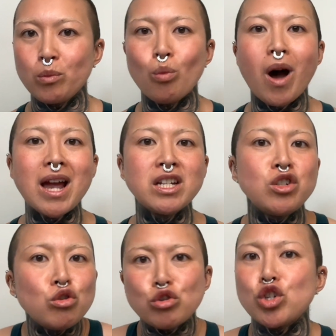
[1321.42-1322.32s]
Why did
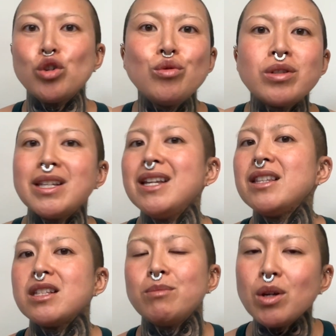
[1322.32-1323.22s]
you choose to eat
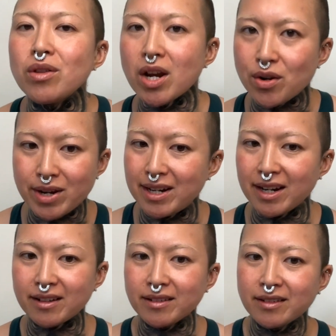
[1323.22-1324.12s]
this meal that you're eating?
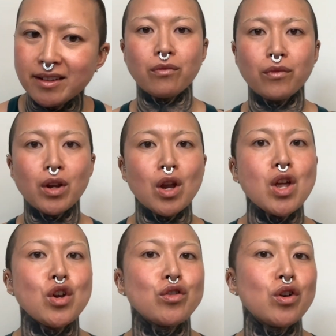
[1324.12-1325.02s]

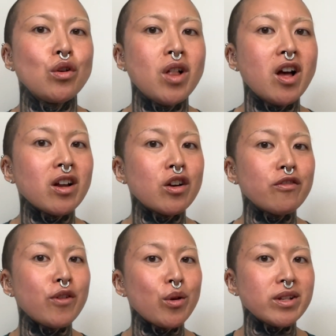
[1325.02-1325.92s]
You're no longer
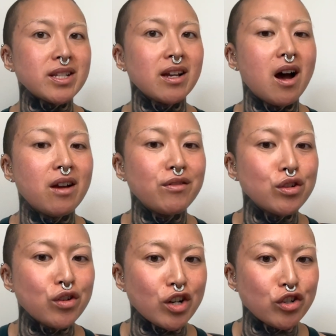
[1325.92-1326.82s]
focusing on
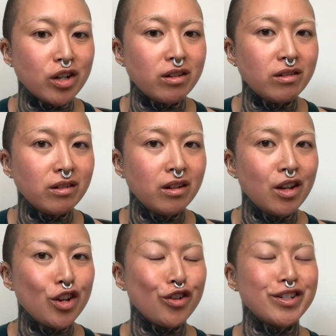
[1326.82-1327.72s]
restriction.
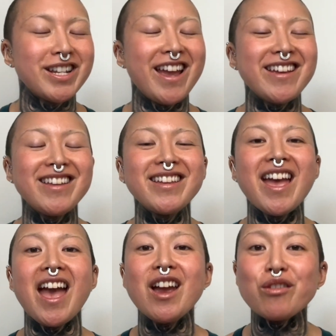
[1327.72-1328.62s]
You're taking
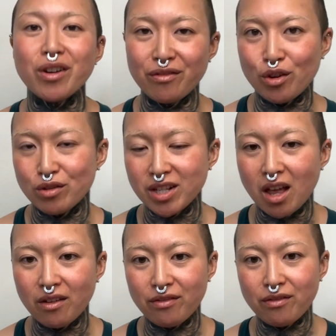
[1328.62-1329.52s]
care of
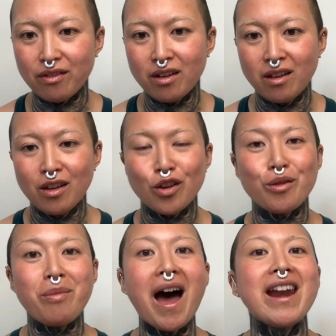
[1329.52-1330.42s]
yourself, your
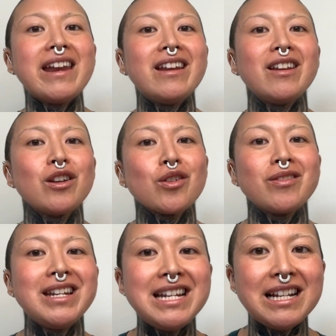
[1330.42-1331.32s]
body, your
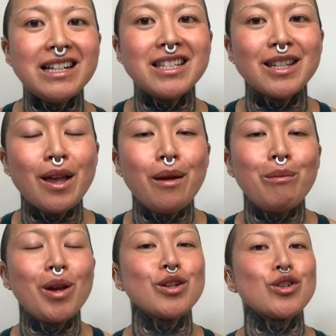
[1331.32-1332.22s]
needs,
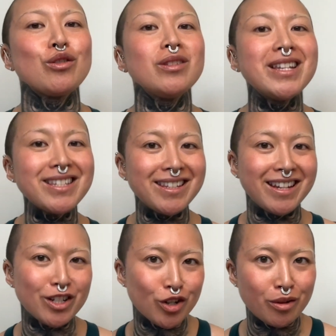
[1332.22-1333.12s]
because you're
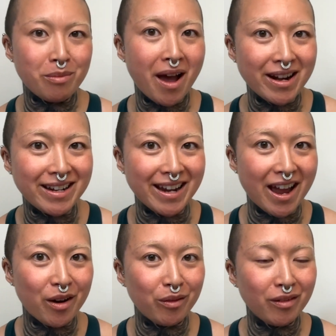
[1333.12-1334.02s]
listening to your body
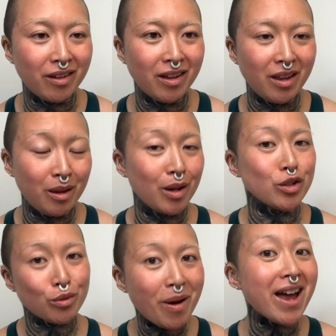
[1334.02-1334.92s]
now. Because
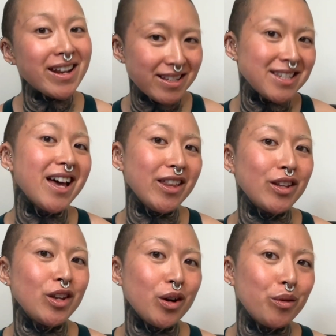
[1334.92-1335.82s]
your body is
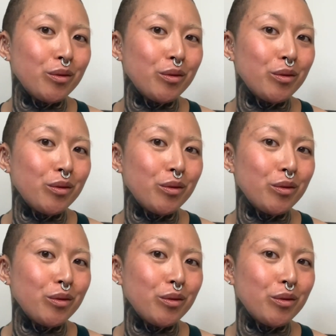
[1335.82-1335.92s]
telling you,